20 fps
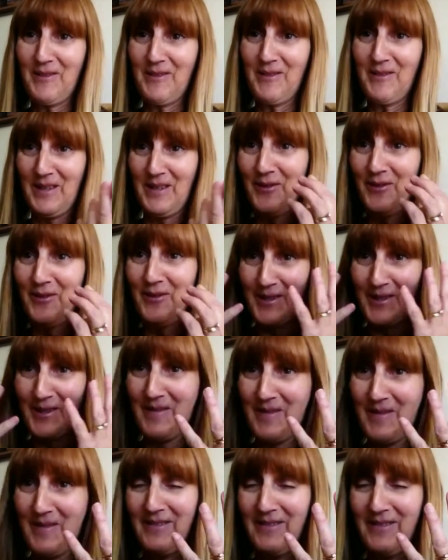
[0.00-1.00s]
So when you
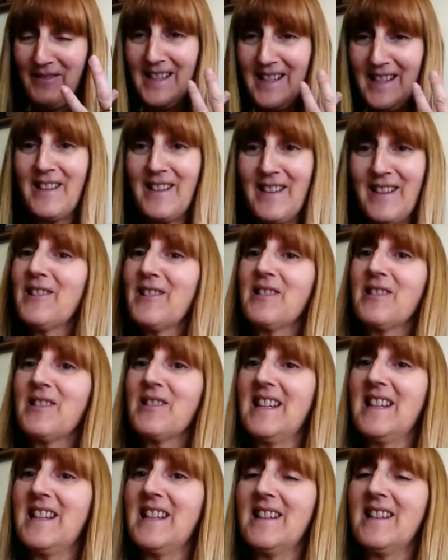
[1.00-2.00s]
first come out, that's how
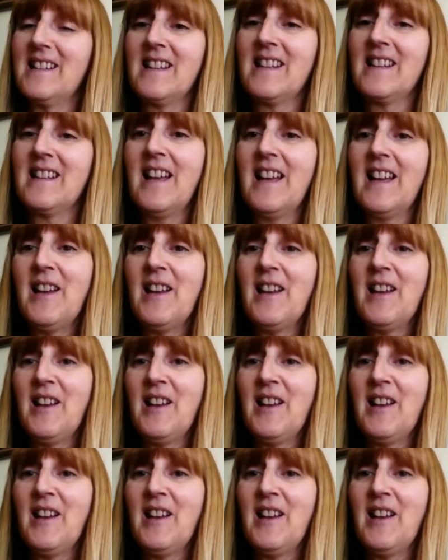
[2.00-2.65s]
close it is.